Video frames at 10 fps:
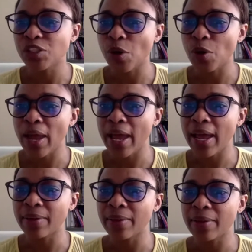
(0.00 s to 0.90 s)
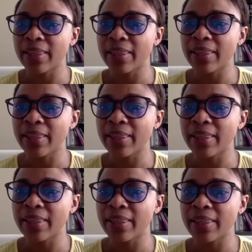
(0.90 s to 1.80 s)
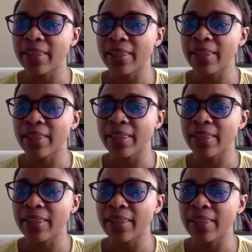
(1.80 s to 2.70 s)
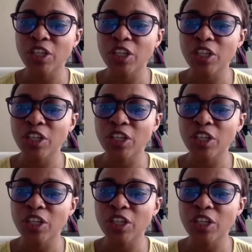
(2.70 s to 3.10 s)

So please do join that session.